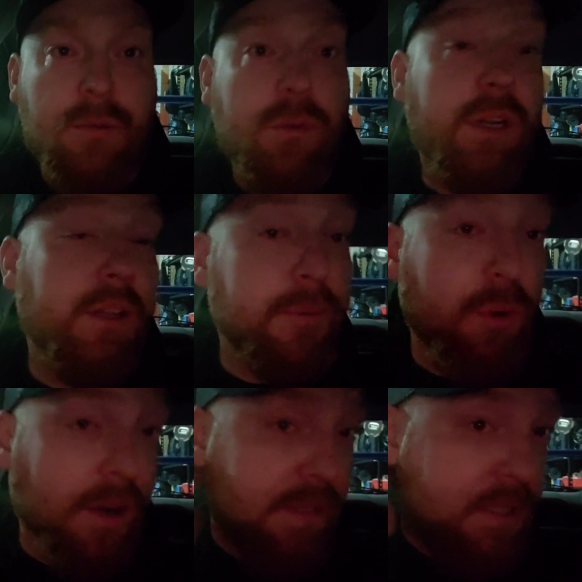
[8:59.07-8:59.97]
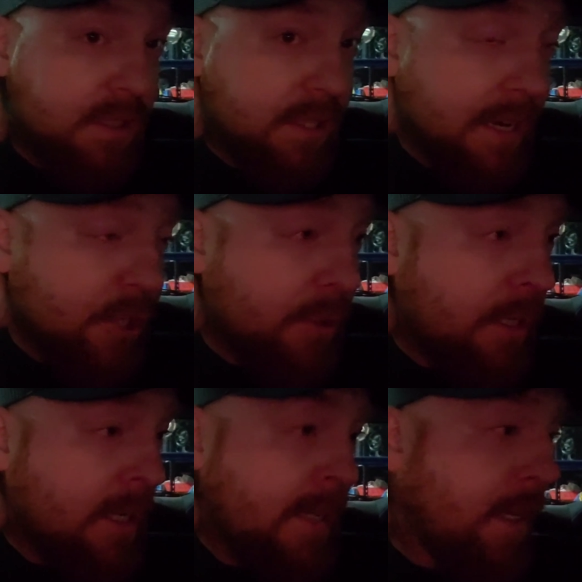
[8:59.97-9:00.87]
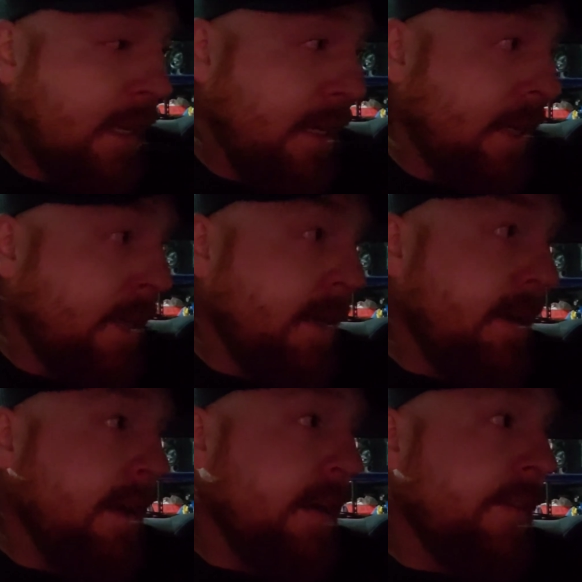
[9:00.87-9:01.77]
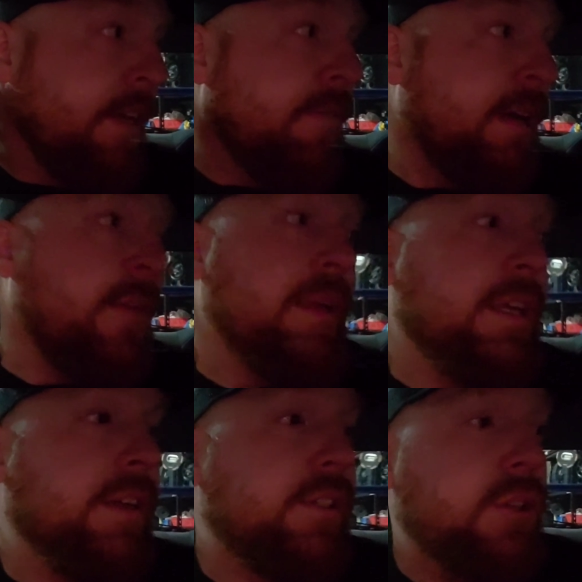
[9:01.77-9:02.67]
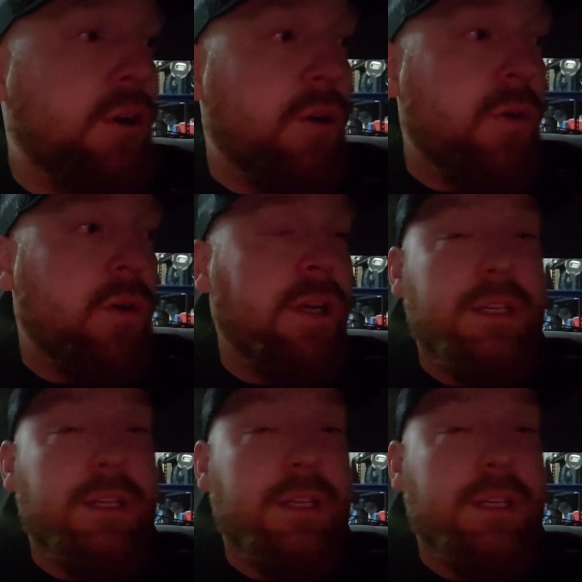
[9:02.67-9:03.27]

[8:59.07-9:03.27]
another province, Saskatchewan, and they invited me. So